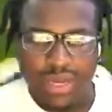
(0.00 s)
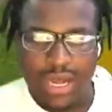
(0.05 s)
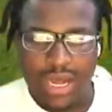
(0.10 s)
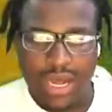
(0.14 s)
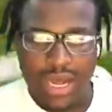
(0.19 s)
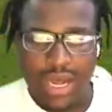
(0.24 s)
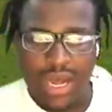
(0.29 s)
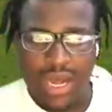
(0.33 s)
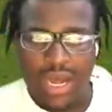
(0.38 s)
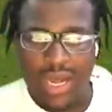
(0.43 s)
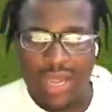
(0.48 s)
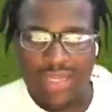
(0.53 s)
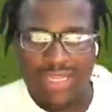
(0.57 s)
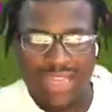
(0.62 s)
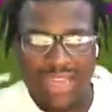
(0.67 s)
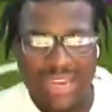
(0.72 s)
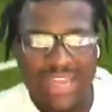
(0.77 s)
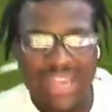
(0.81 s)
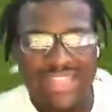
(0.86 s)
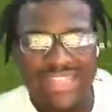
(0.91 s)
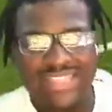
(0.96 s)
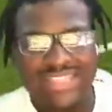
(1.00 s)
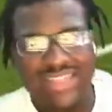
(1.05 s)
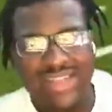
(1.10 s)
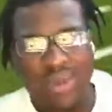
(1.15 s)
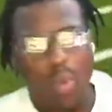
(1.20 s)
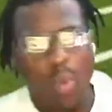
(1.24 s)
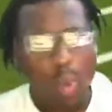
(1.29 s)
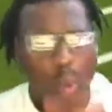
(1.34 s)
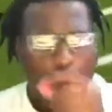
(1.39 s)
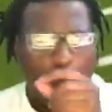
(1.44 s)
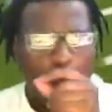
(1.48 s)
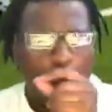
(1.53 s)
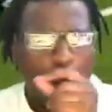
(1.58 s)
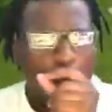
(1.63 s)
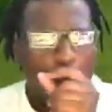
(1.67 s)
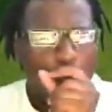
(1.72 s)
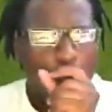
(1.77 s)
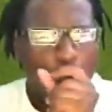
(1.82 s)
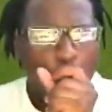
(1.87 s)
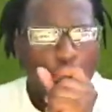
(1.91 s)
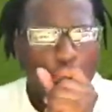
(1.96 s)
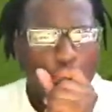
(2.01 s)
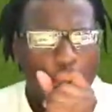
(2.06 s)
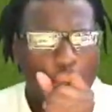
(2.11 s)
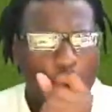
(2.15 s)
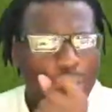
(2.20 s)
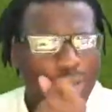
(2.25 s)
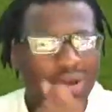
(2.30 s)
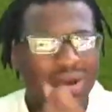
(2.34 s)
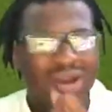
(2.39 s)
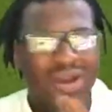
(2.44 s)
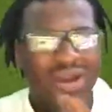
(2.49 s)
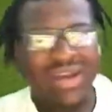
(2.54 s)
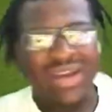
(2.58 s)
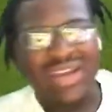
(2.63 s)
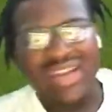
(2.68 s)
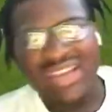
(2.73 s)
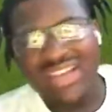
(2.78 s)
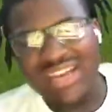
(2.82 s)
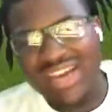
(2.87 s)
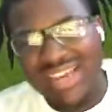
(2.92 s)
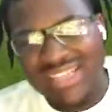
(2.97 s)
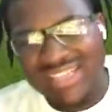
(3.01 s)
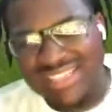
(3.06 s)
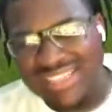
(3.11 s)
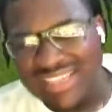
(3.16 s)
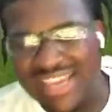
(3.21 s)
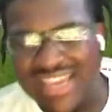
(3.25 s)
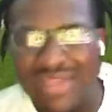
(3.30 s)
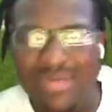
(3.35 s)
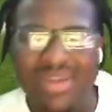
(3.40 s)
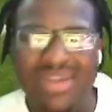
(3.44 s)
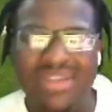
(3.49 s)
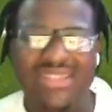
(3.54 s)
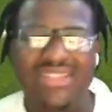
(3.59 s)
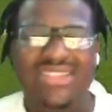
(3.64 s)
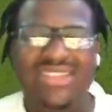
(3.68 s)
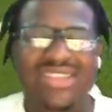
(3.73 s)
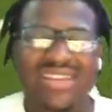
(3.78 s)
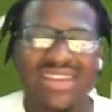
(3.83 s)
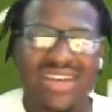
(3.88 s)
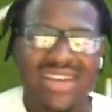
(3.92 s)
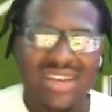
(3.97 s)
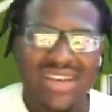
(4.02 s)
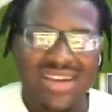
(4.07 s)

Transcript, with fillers: Oh, god. Ooh. God damn it.